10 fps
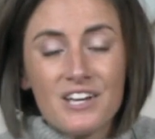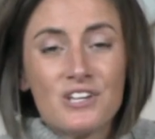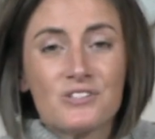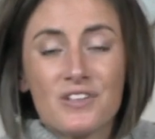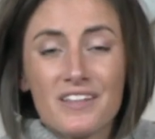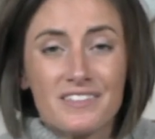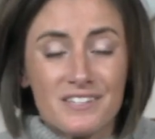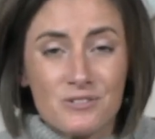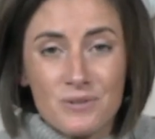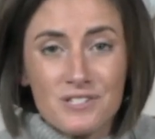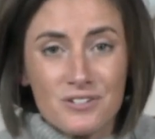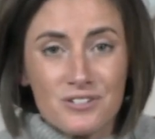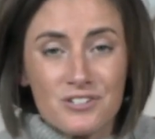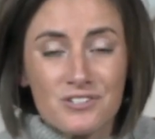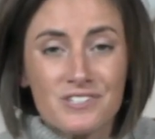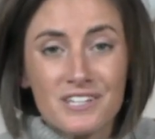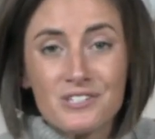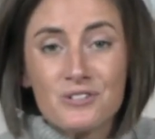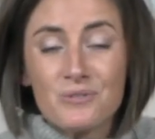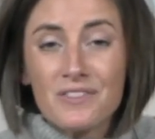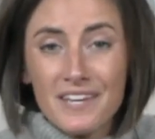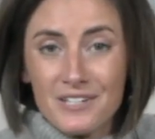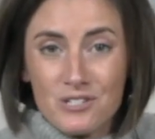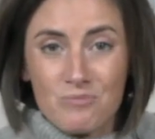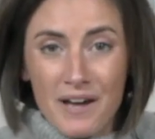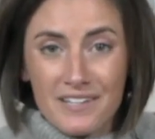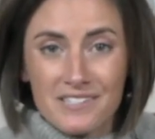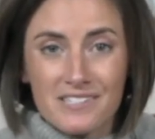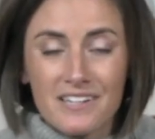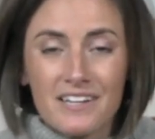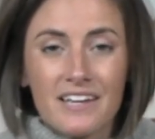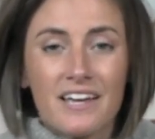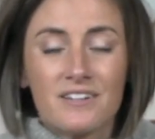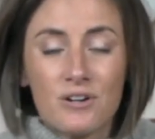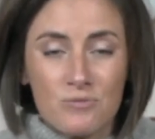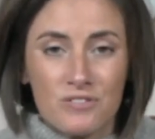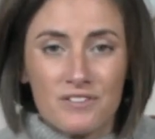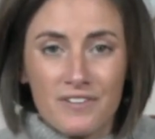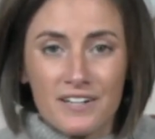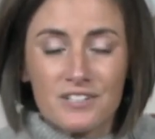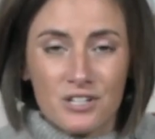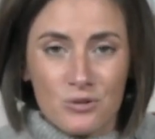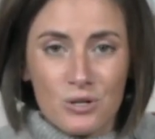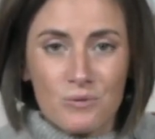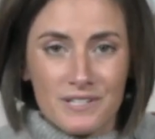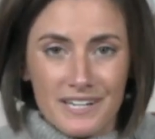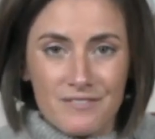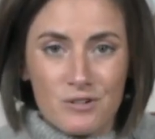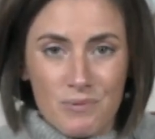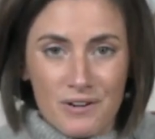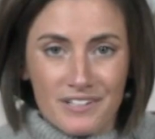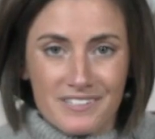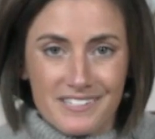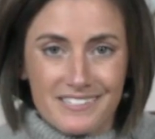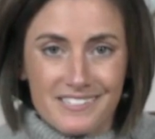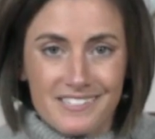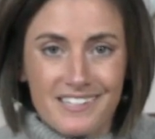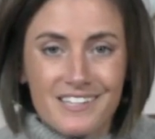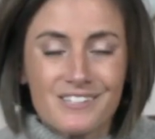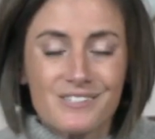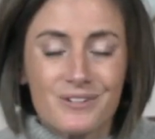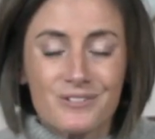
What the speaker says: so that these researchers can do what they do best and hopefully find a cure one day for Parkinson's. So